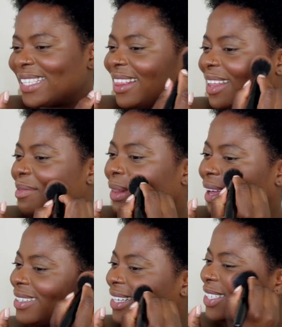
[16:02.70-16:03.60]
I love
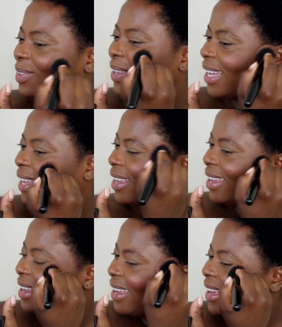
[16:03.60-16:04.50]
blush. I just feel like
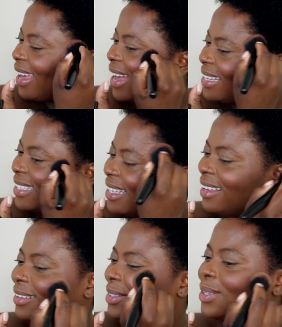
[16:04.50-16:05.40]
it adds
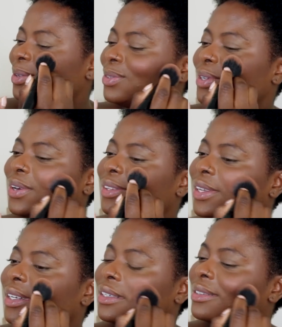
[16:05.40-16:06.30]
to certain
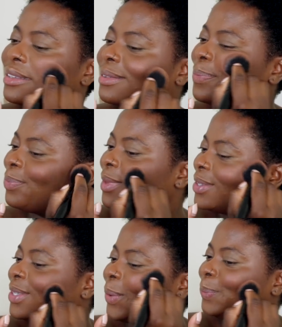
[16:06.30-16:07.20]
looks.
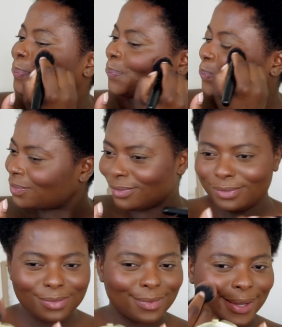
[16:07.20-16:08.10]
So
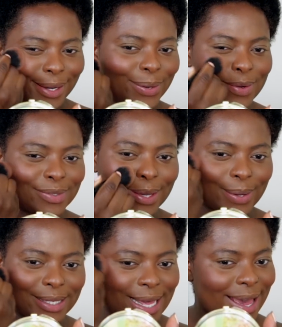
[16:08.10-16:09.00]
you don't have to go
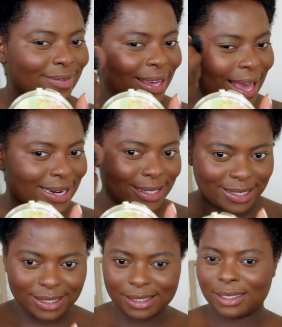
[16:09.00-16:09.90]
as
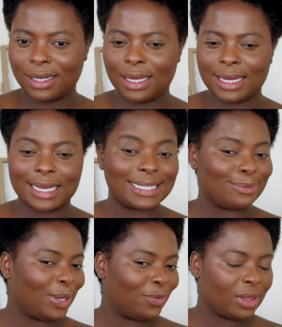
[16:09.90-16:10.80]
heavy-handed as
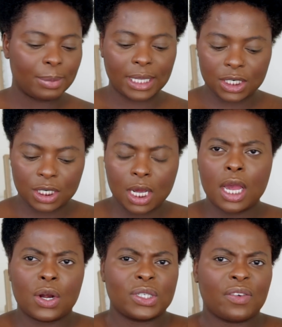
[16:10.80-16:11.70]
me for the blush.
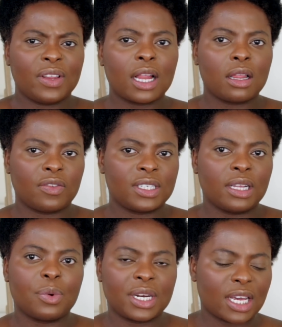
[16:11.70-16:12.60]
And also I feel like a lot of
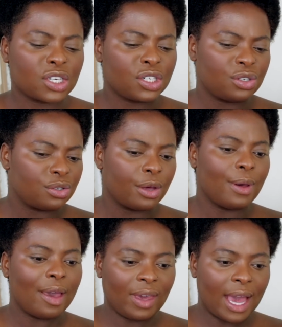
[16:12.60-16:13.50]
celebrities actually do go
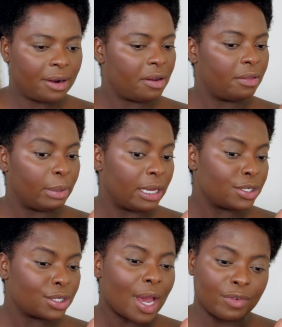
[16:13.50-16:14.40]
heavy-handed on the
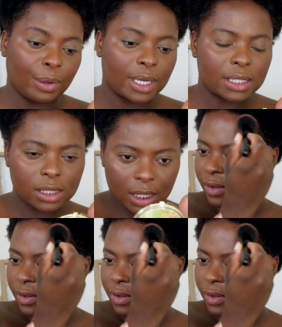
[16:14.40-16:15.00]
blush, I've noticed.